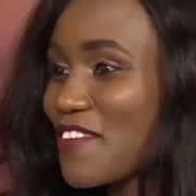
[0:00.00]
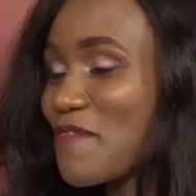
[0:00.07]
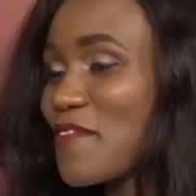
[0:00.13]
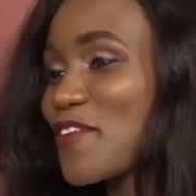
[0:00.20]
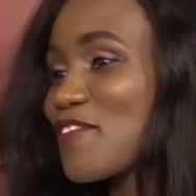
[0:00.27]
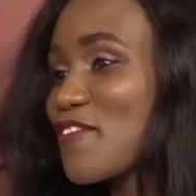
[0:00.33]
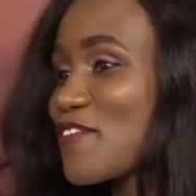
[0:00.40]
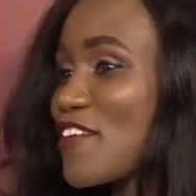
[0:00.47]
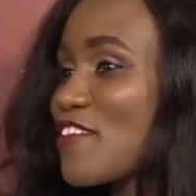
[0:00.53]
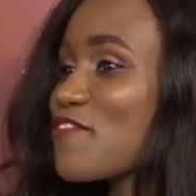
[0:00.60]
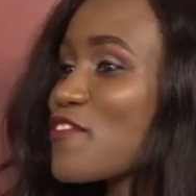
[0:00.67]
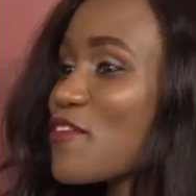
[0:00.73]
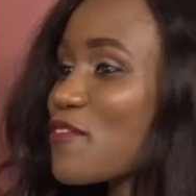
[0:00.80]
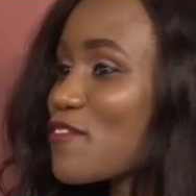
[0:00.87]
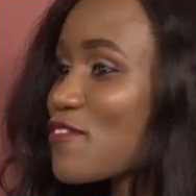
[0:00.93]
about
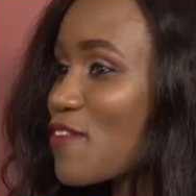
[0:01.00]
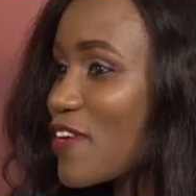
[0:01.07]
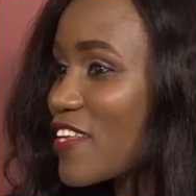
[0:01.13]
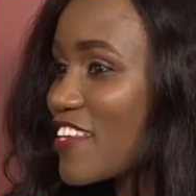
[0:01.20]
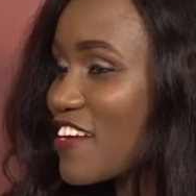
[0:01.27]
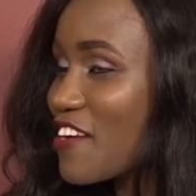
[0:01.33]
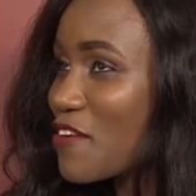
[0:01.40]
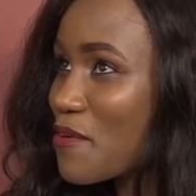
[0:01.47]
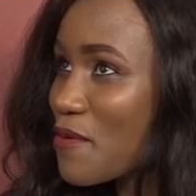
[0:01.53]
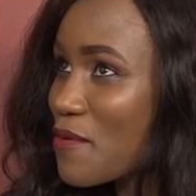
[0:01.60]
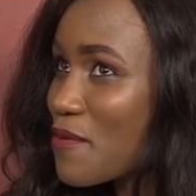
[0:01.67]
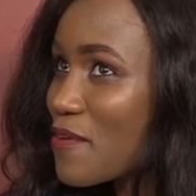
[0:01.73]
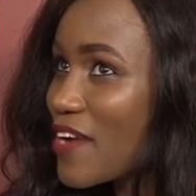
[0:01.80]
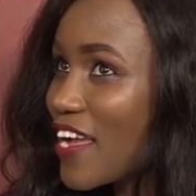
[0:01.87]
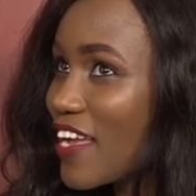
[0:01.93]
yourself. You're Sonia.
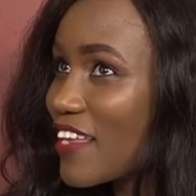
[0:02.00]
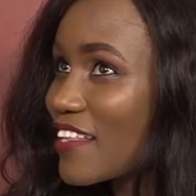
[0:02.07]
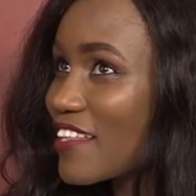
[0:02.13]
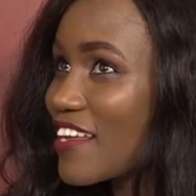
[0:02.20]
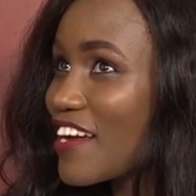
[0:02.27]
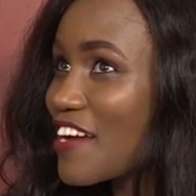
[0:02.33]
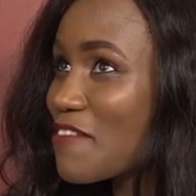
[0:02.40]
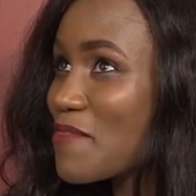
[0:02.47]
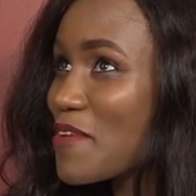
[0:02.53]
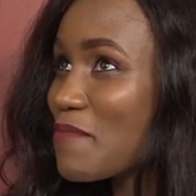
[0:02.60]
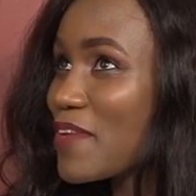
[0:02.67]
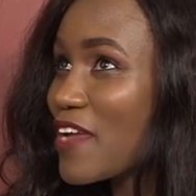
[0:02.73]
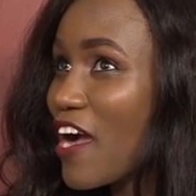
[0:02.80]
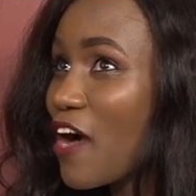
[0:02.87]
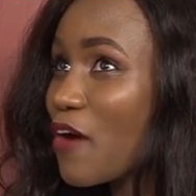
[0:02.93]
Who and
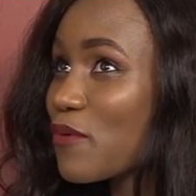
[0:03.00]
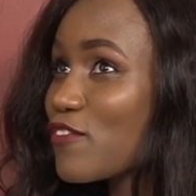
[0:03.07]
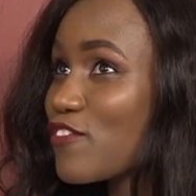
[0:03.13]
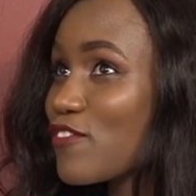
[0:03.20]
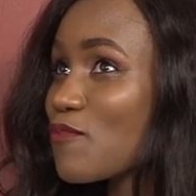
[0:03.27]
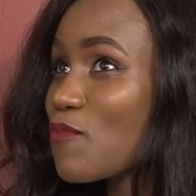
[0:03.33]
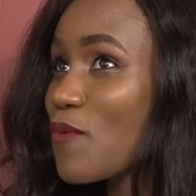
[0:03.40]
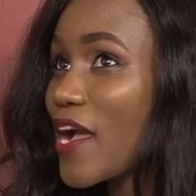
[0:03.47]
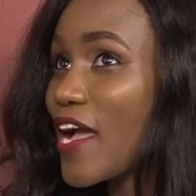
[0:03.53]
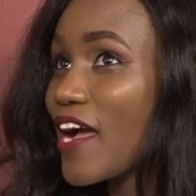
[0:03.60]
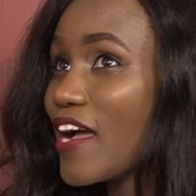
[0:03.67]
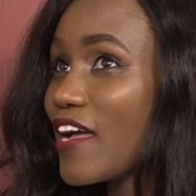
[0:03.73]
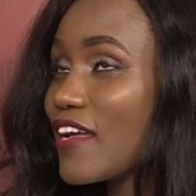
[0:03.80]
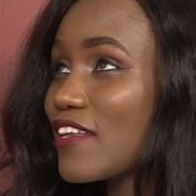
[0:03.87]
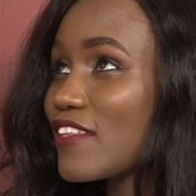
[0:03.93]
maybe how
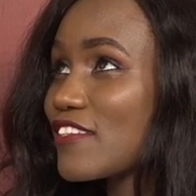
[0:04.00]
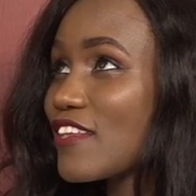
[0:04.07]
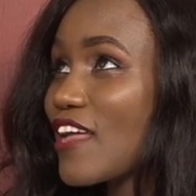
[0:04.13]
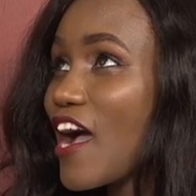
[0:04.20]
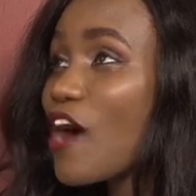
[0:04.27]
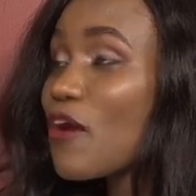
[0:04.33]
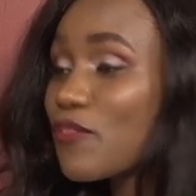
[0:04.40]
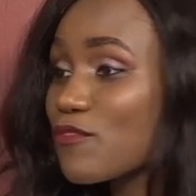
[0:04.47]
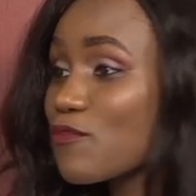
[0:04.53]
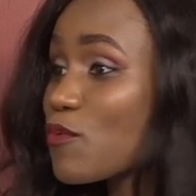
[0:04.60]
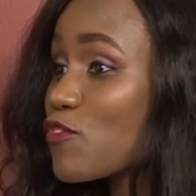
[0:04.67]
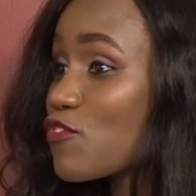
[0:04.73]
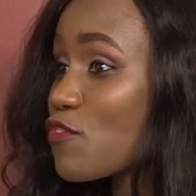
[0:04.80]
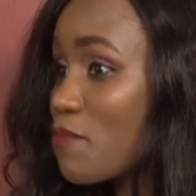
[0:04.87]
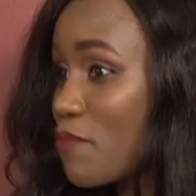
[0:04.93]

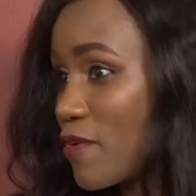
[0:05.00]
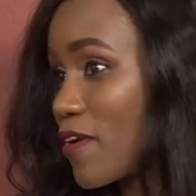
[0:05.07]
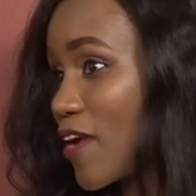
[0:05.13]
was your